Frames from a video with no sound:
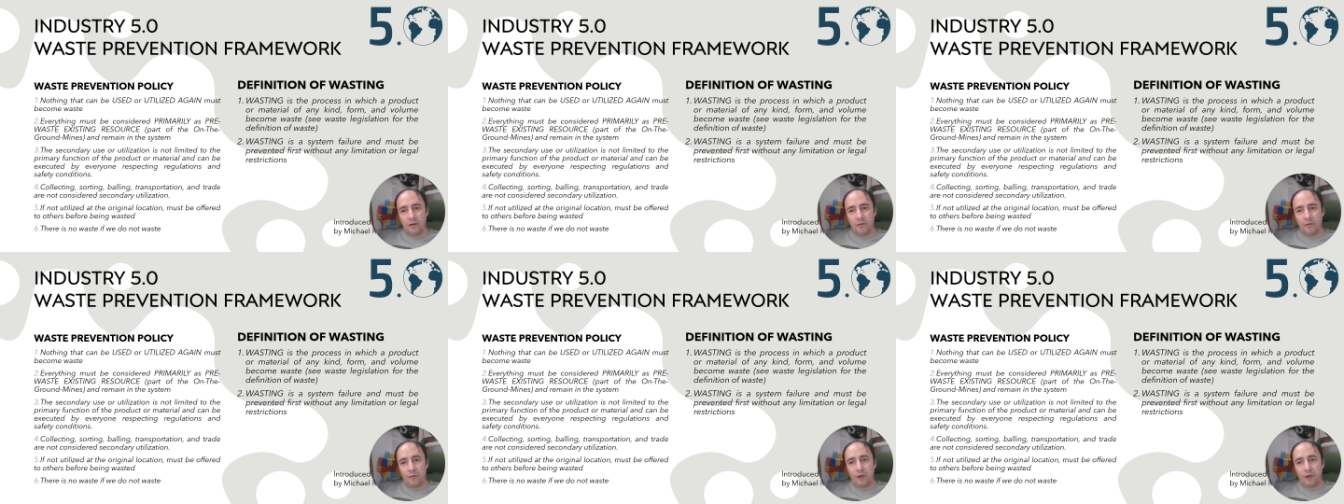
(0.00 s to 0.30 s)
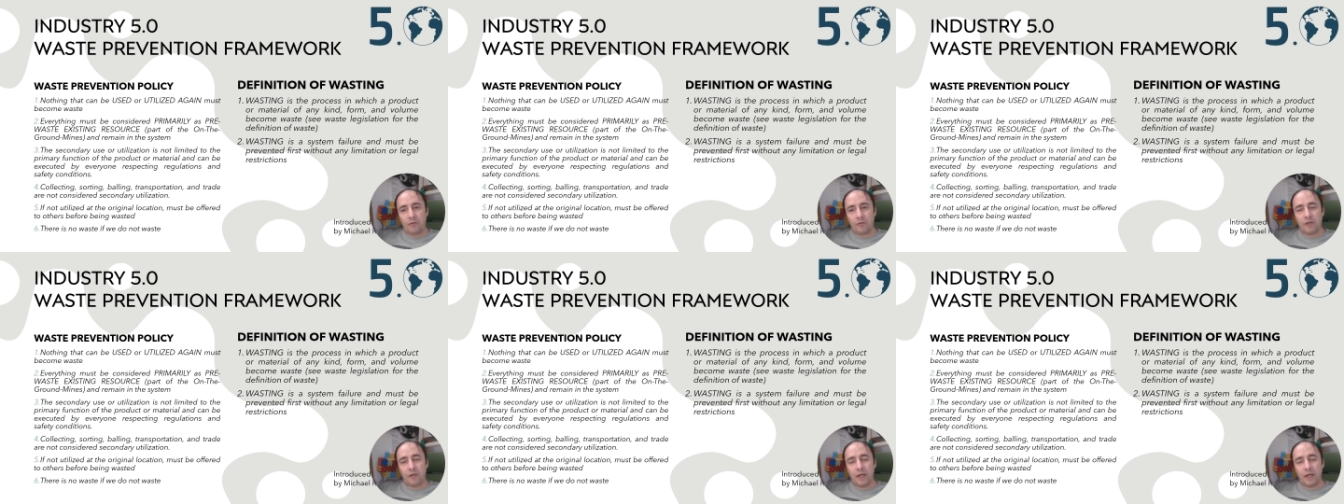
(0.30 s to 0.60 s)

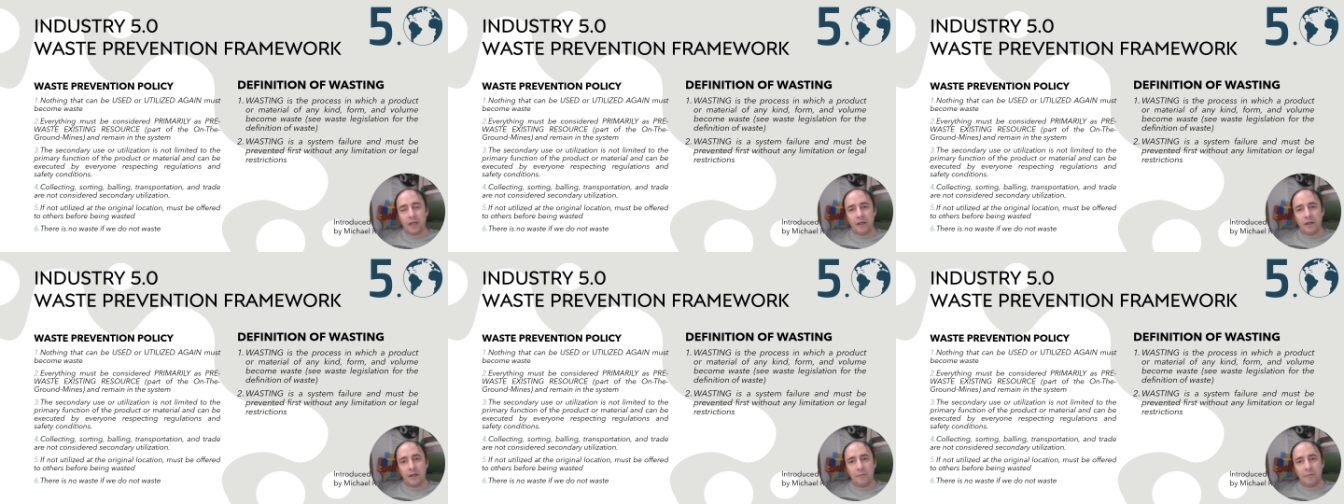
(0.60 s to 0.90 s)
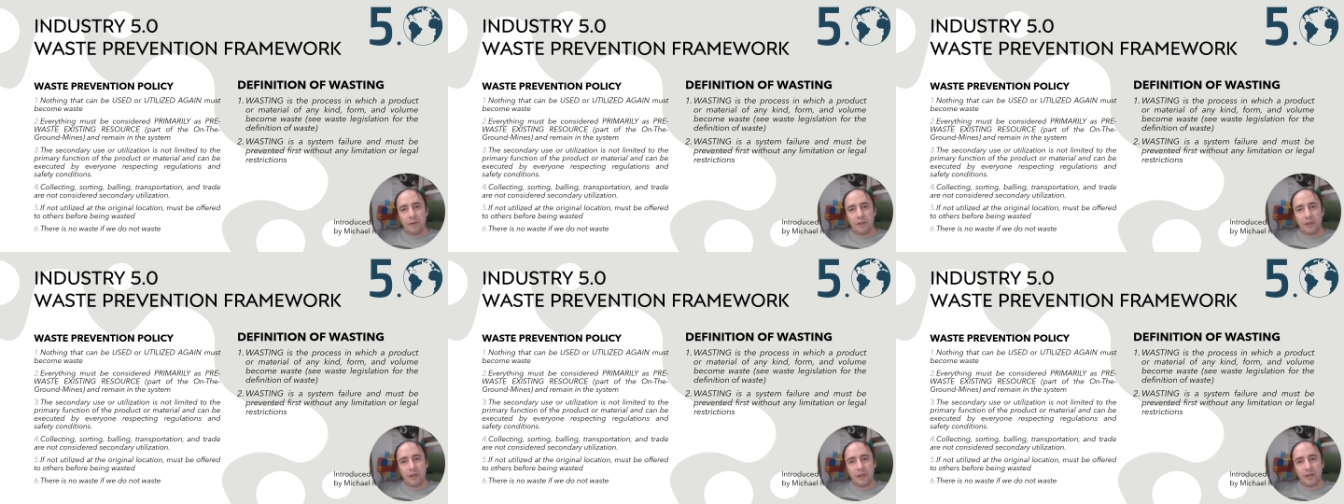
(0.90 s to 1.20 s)
without any
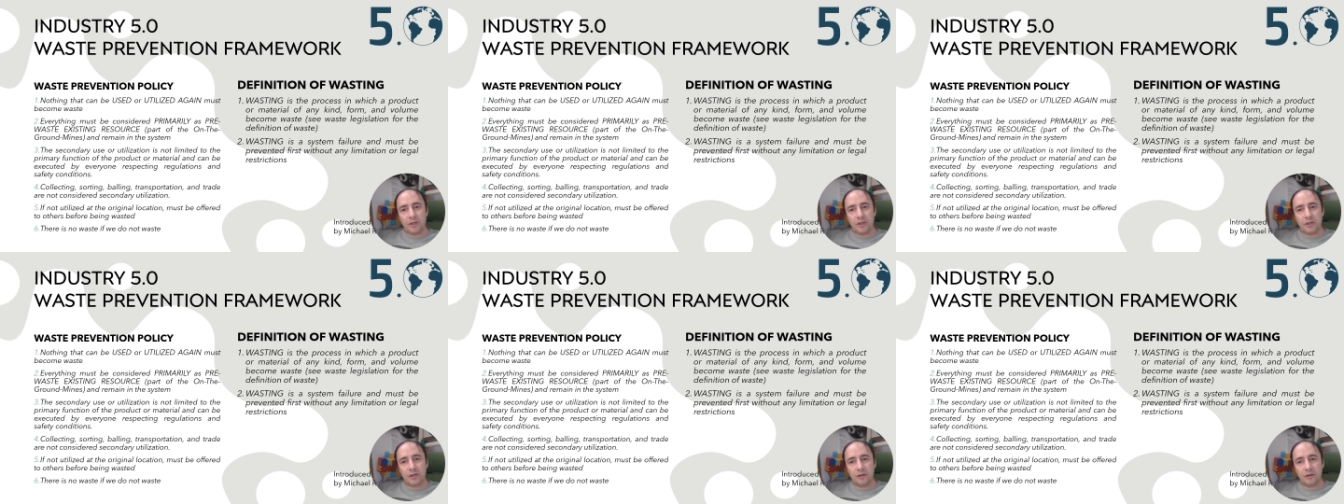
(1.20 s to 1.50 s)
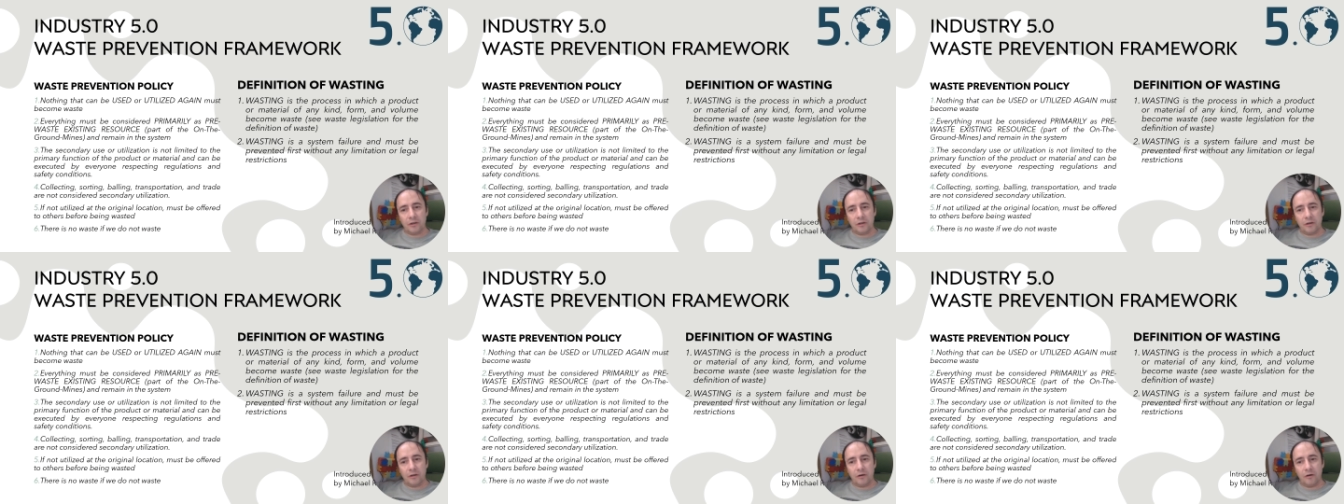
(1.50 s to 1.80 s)

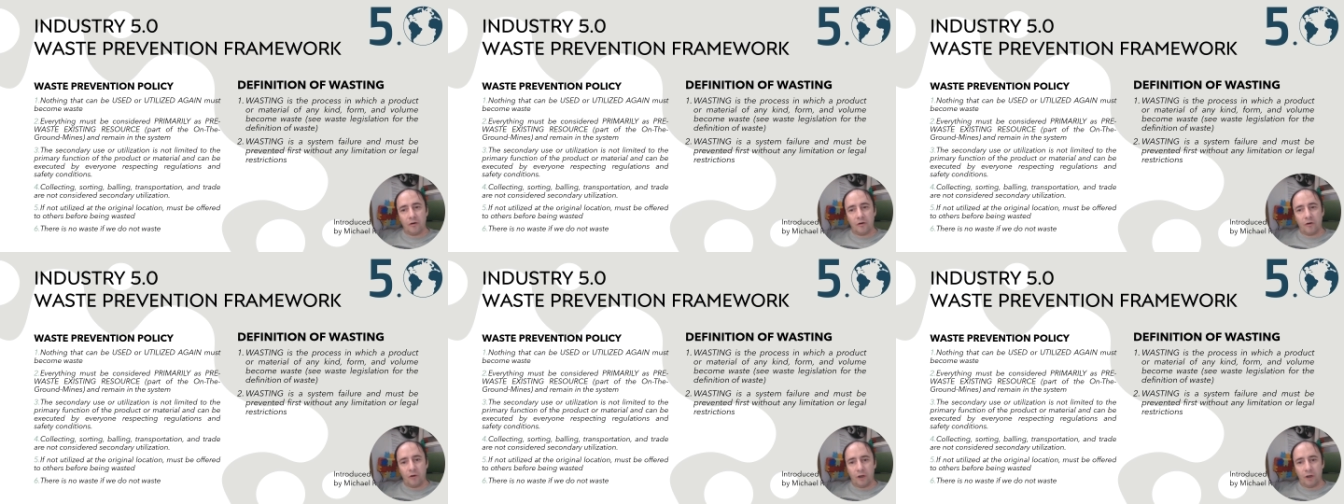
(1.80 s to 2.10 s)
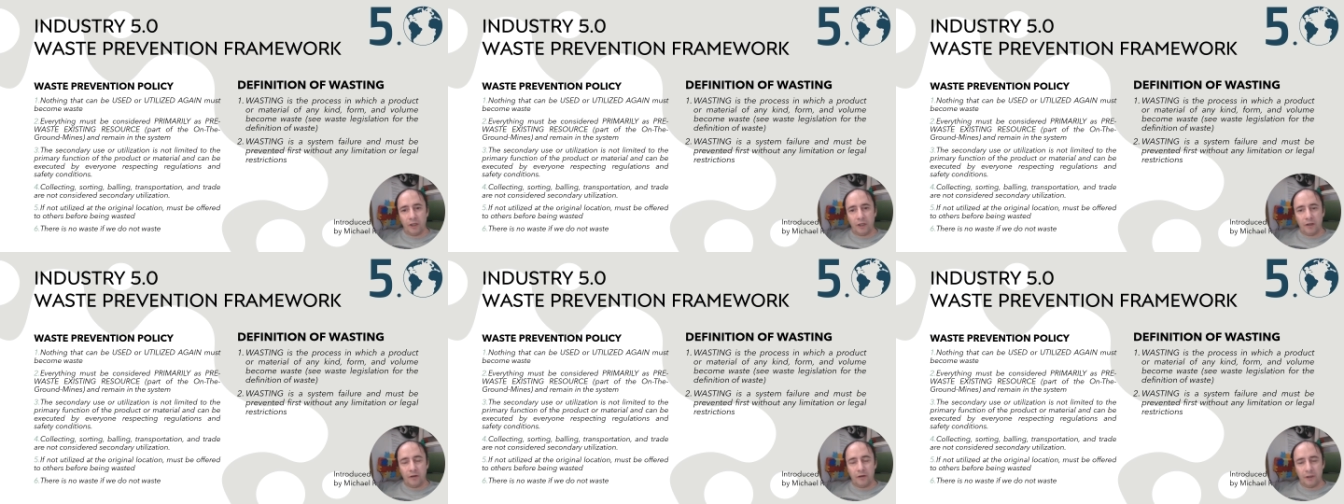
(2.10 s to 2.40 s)
limitation or
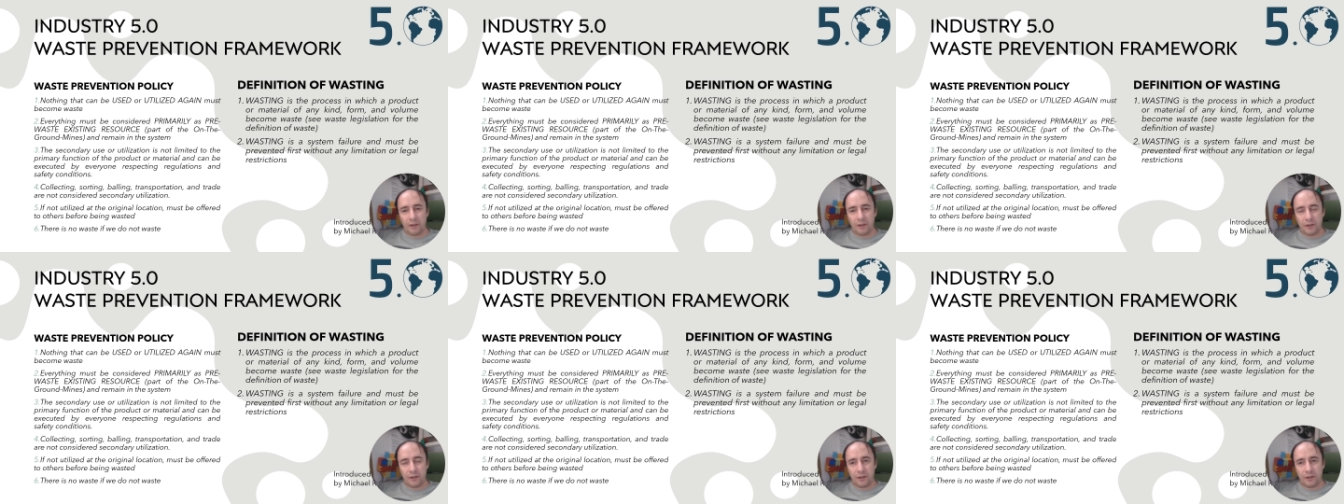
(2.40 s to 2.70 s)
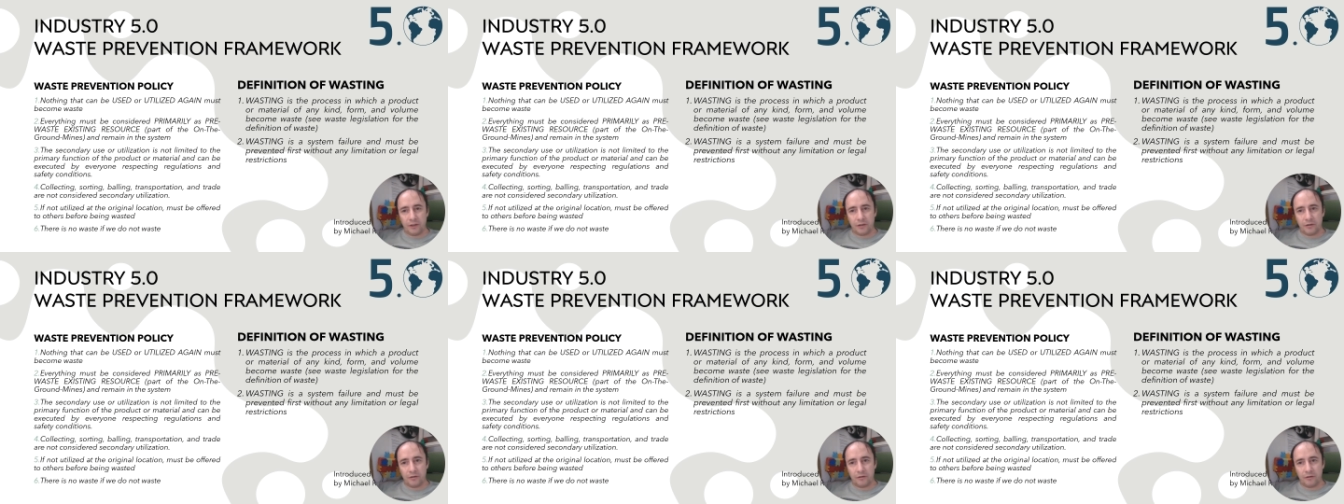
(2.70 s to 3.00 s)
legal
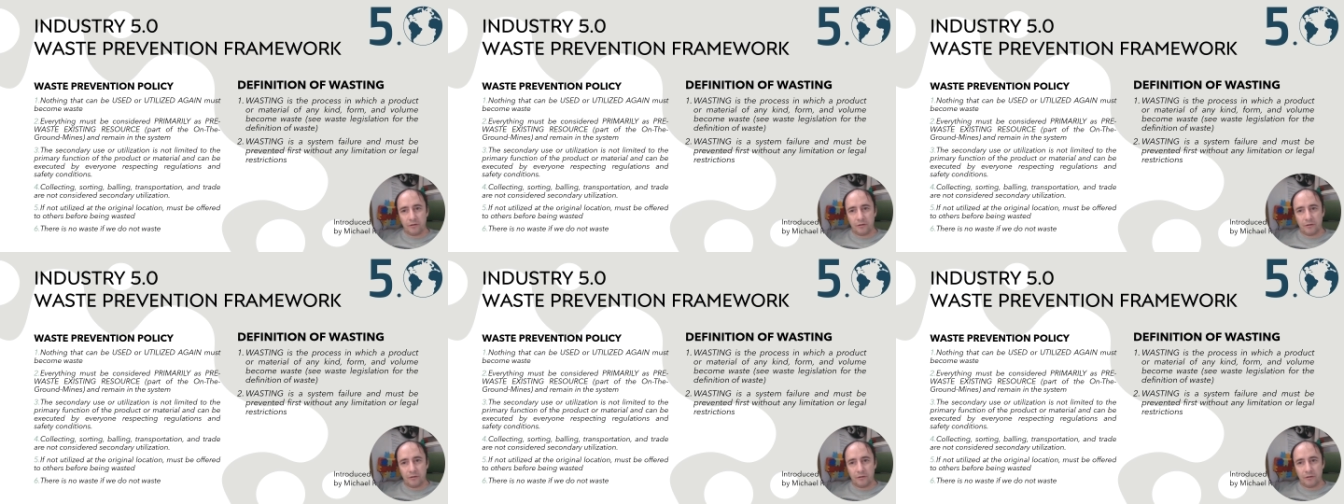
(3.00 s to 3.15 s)
restriction.